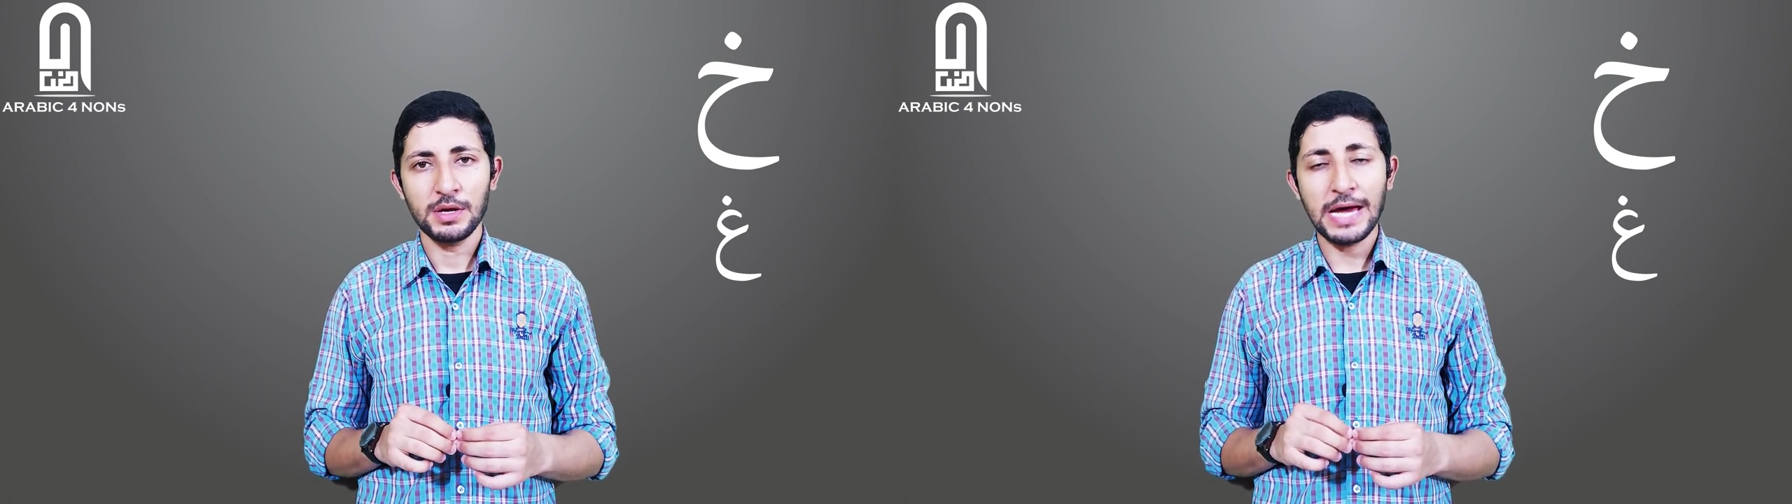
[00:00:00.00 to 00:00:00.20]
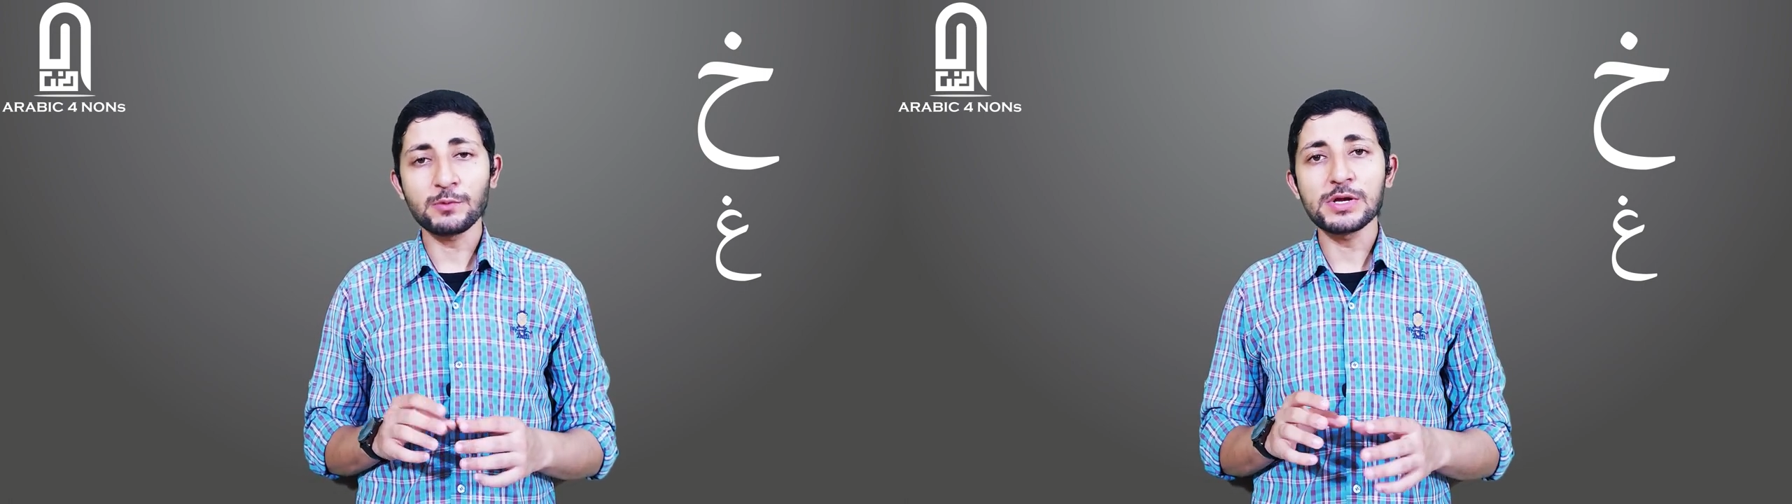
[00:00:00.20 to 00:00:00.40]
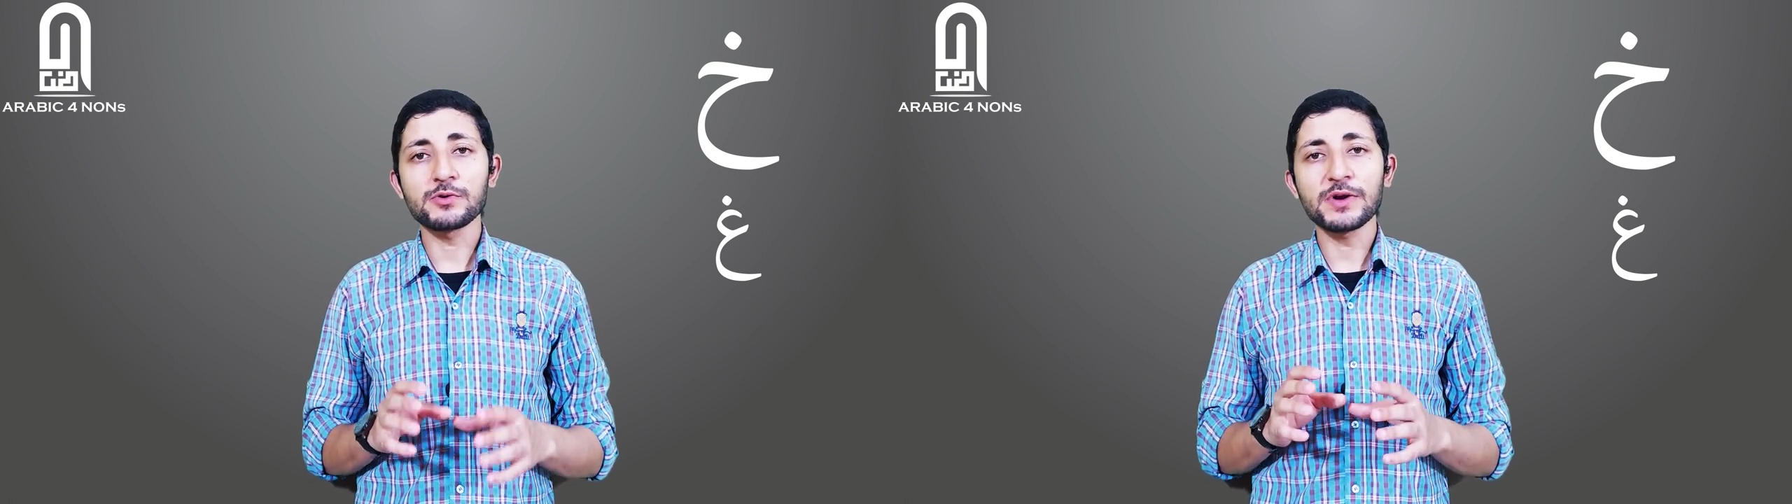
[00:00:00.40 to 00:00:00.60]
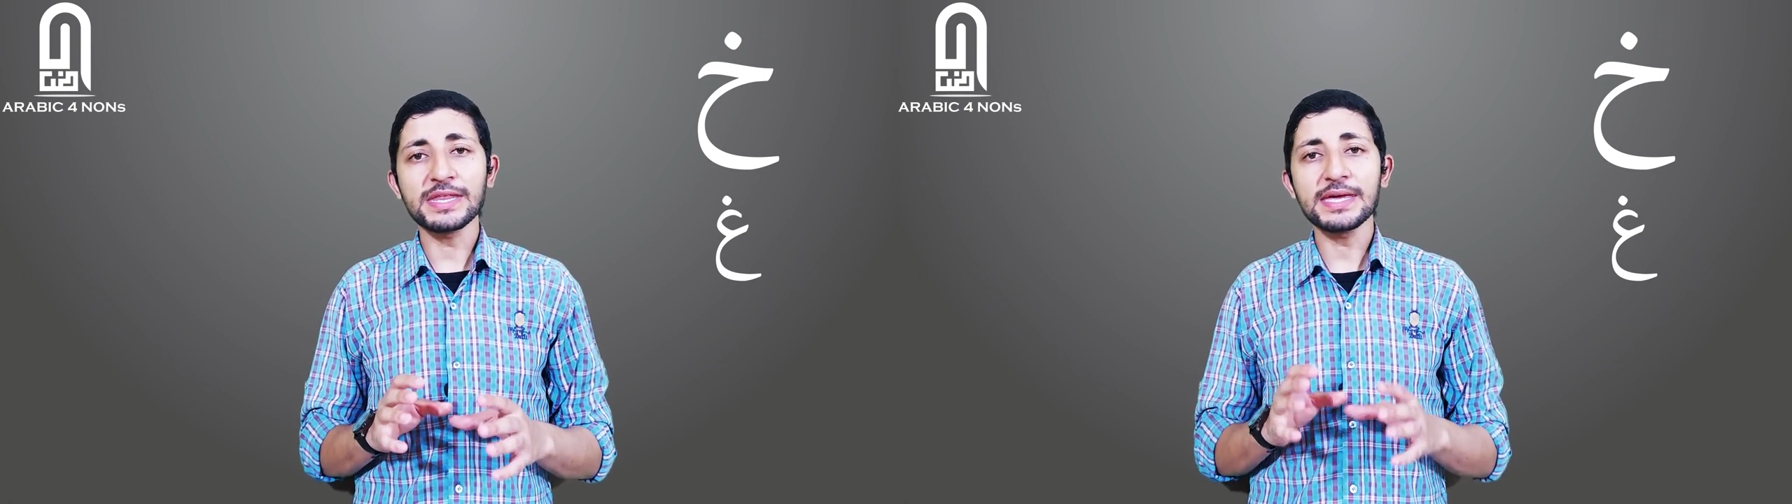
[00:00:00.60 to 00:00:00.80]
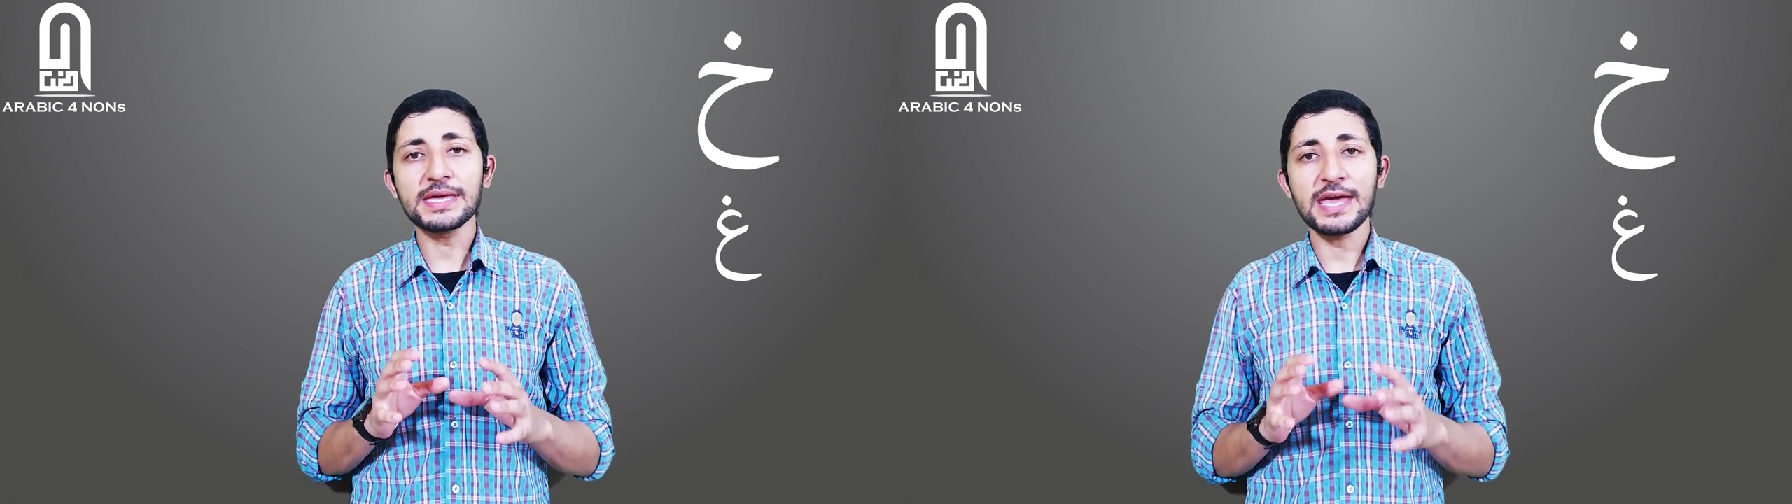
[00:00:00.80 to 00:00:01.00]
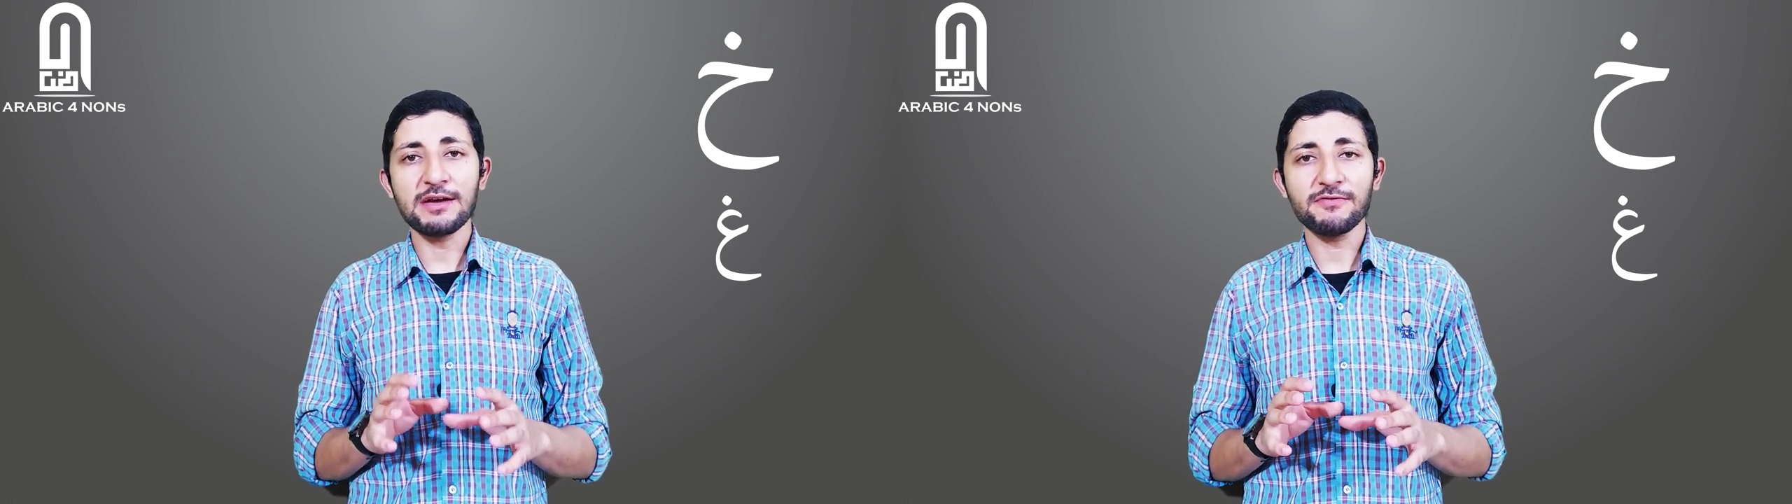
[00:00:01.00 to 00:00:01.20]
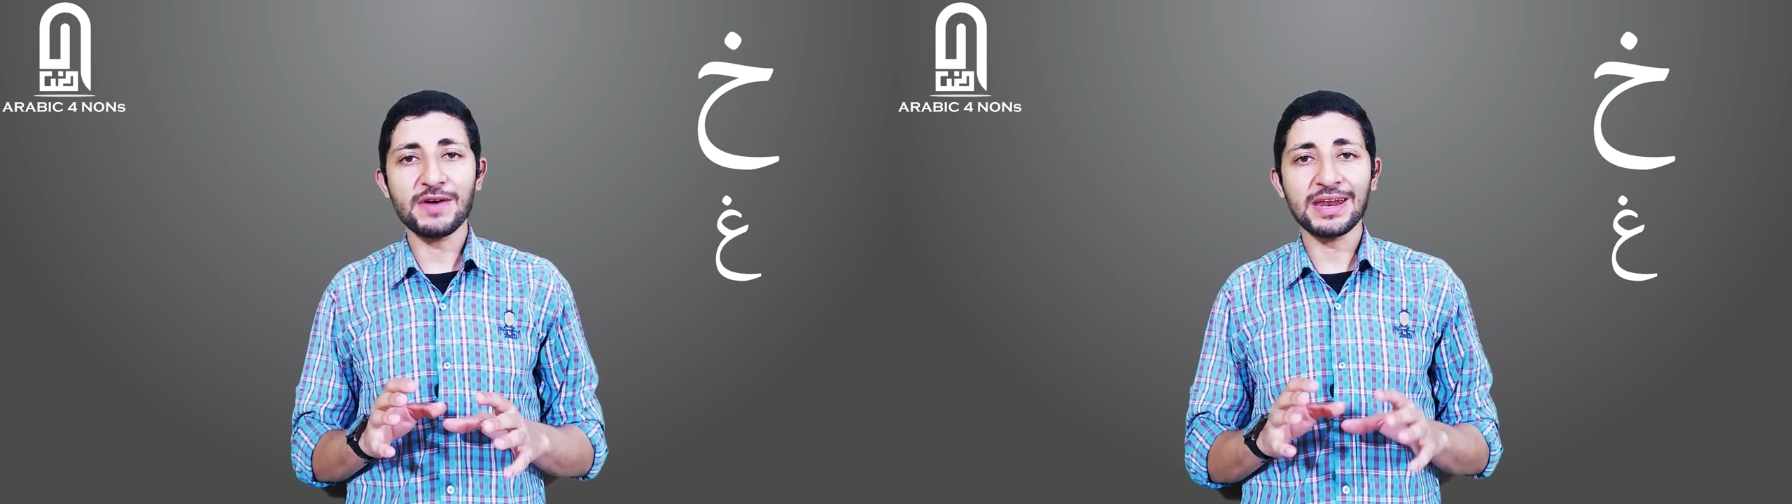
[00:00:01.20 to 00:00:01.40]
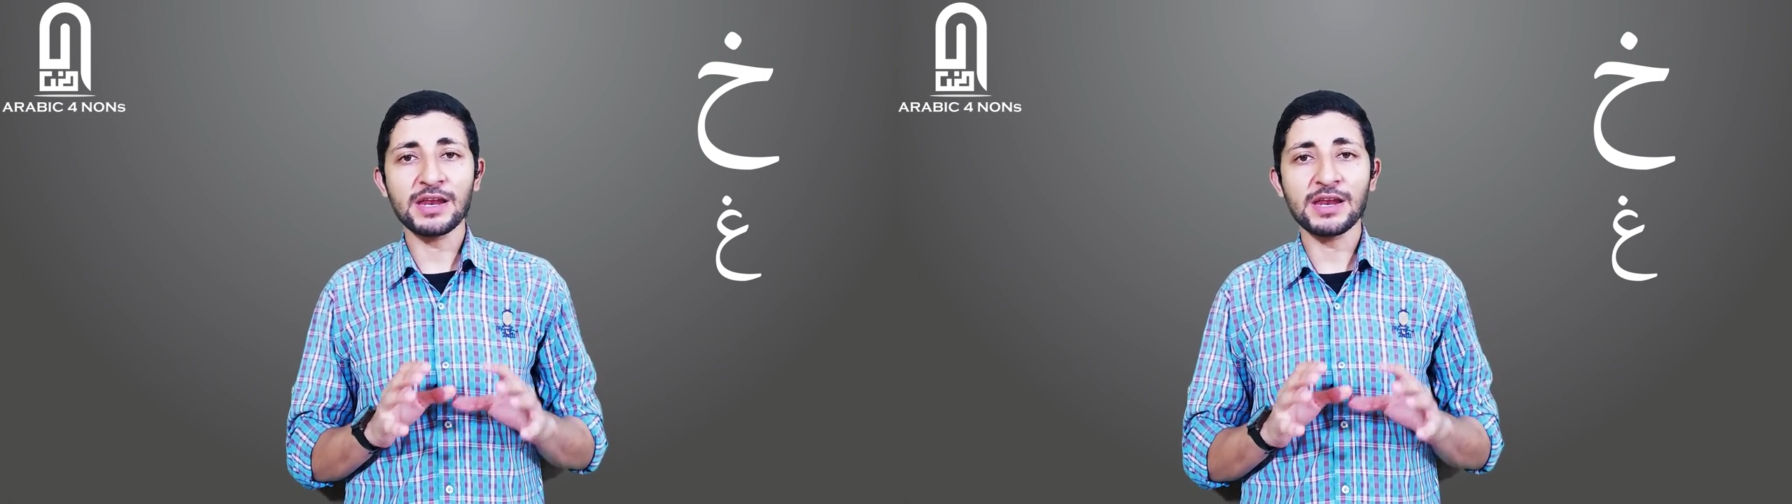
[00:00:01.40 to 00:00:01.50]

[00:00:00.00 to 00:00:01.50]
And we already give an